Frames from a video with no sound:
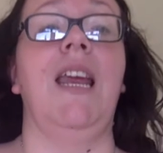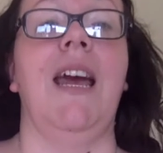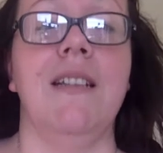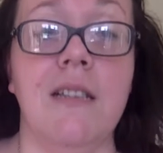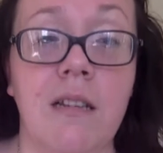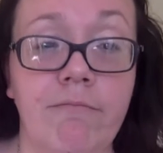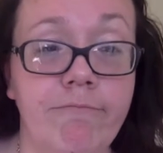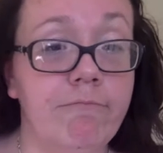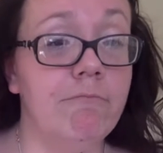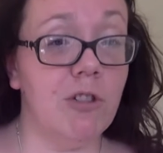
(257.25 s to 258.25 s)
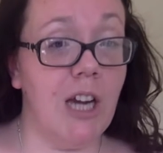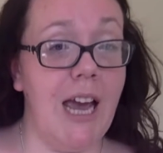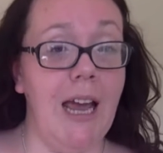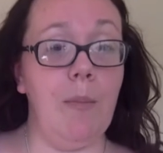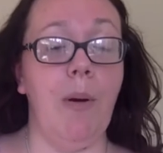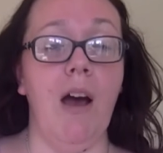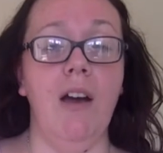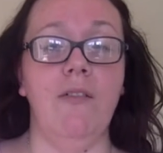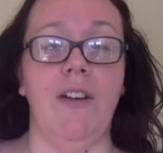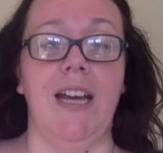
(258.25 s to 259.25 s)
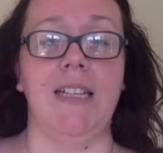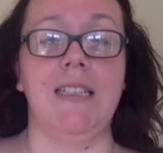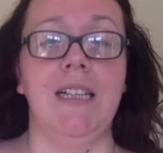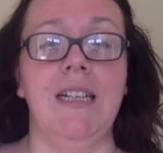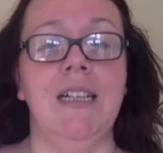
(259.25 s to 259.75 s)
yes. Okay, perfect.